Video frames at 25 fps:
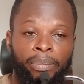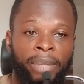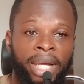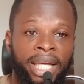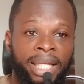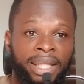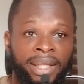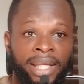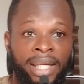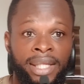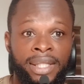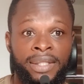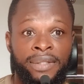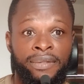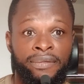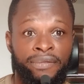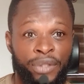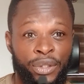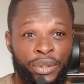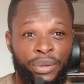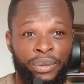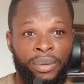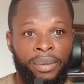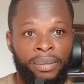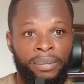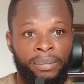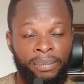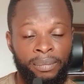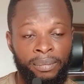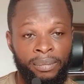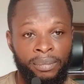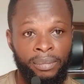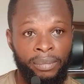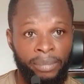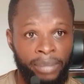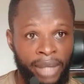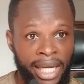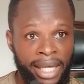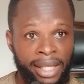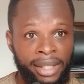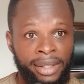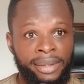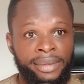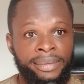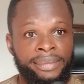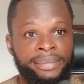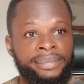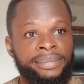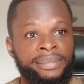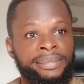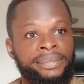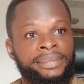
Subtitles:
in my next video. Bye.